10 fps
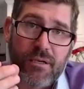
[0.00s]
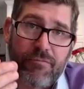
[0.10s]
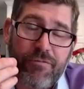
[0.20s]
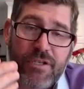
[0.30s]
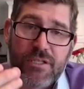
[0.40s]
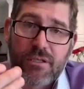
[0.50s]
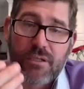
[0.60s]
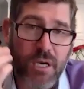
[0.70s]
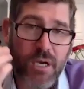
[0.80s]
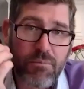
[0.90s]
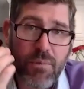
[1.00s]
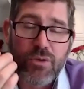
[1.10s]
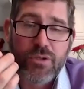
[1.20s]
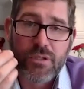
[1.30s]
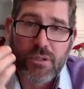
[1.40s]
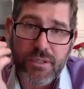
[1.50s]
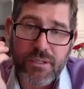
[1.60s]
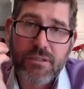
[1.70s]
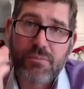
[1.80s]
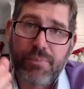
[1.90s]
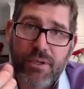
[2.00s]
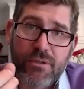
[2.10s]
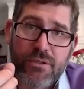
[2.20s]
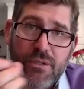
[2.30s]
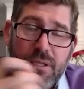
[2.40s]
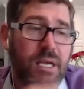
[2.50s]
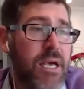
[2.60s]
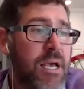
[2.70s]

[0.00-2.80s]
physically, emotionally, spiritually,